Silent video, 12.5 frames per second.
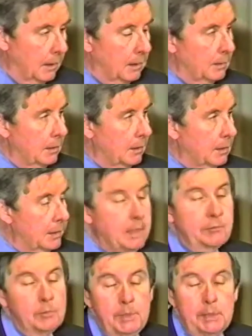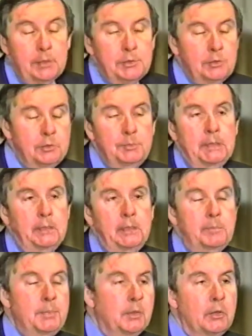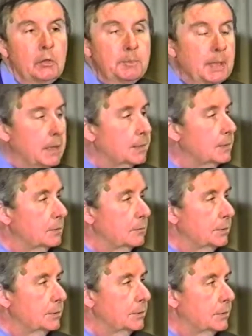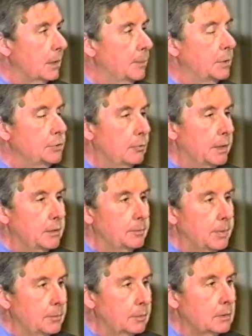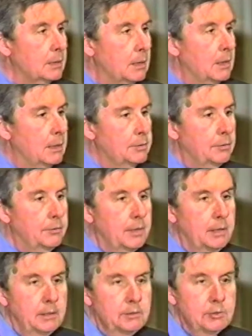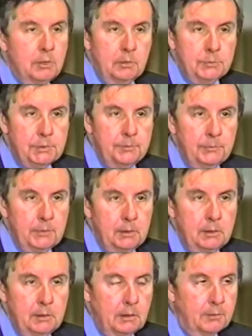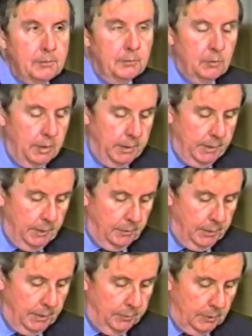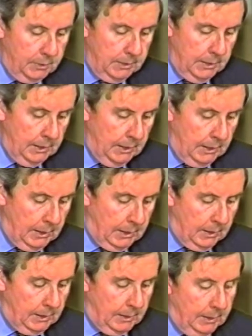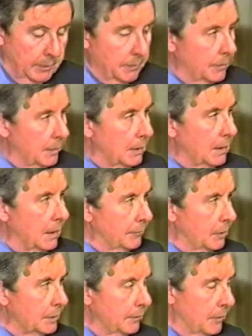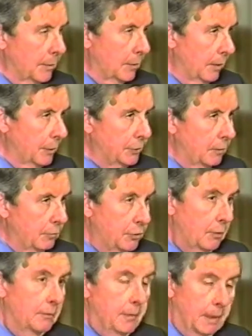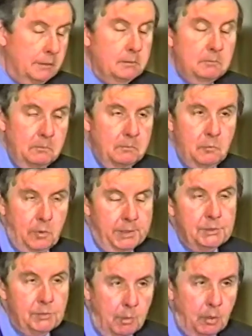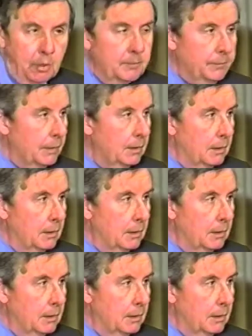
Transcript: Uh, and even because there's been an imperial past, which has habituated people to think in terms of a variety of peoples, uh, the levels of immigration, which are in fact quite small,